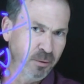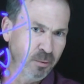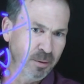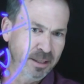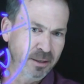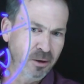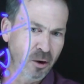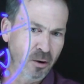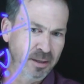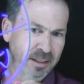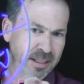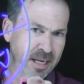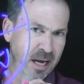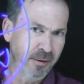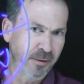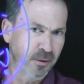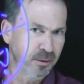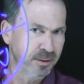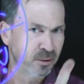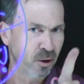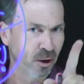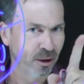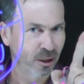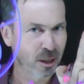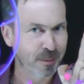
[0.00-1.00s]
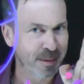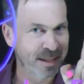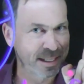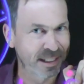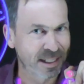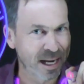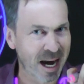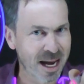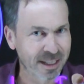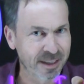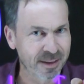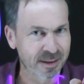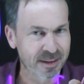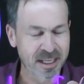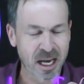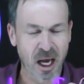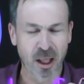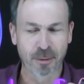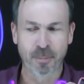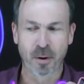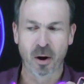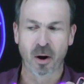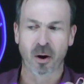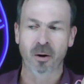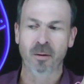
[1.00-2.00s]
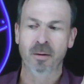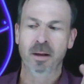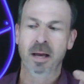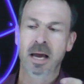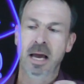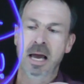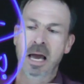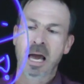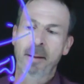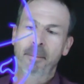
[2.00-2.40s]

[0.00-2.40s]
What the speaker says: There is no south. It's not going to be starting at the South Pole.